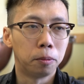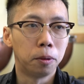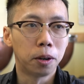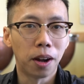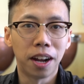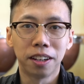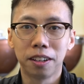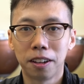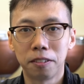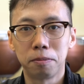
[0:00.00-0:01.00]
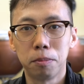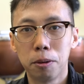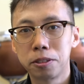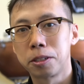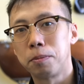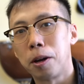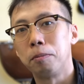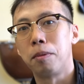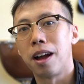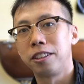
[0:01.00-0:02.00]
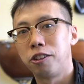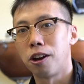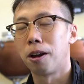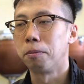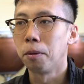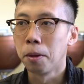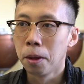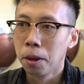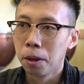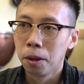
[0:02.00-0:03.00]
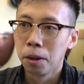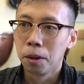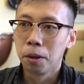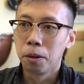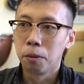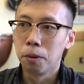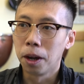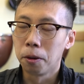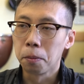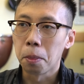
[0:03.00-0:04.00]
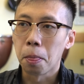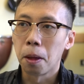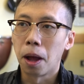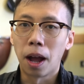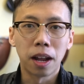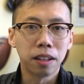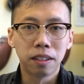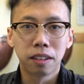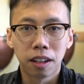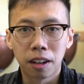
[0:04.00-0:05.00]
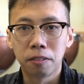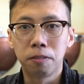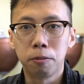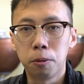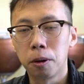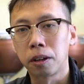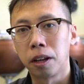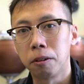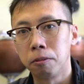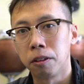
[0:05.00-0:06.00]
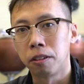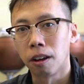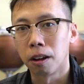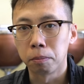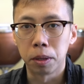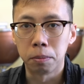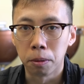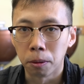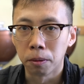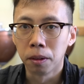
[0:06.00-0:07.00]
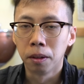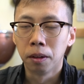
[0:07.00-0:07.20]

What do I love most about my job? Well, I love working with young people